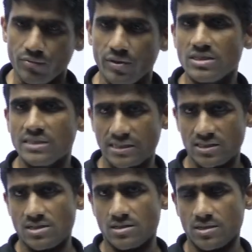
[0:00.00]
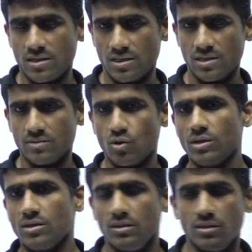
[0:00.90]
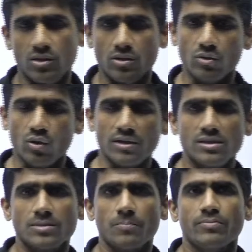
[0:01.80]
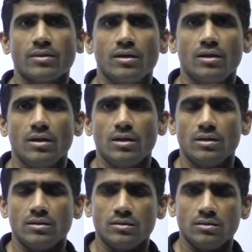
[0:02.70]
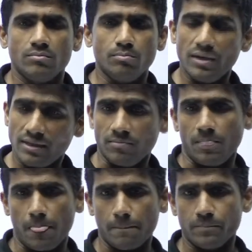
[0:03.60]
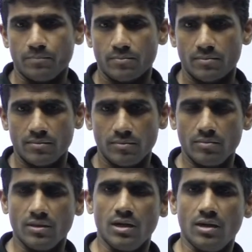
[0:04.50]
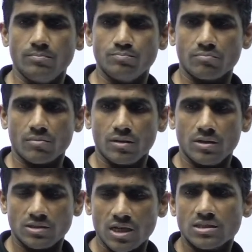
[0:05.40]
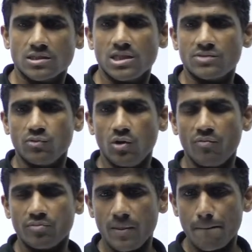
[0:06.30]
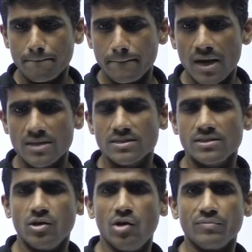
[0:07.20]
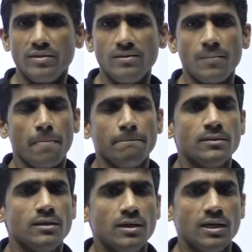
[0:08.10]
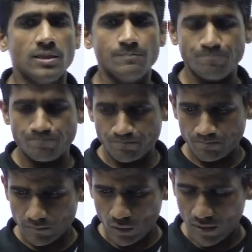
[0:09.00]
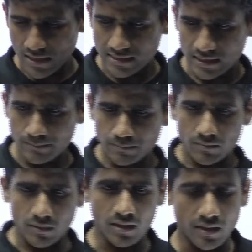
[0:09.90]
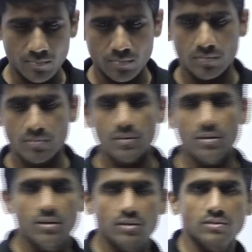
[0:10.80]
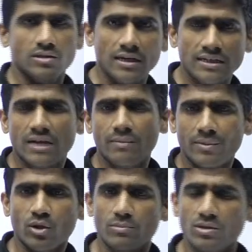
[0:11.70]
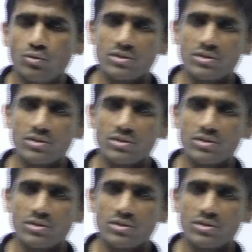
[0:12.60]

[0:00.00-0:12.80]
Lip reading: one sections in the Congress. But the successful of the passing of the we can say the 13th Amendment of the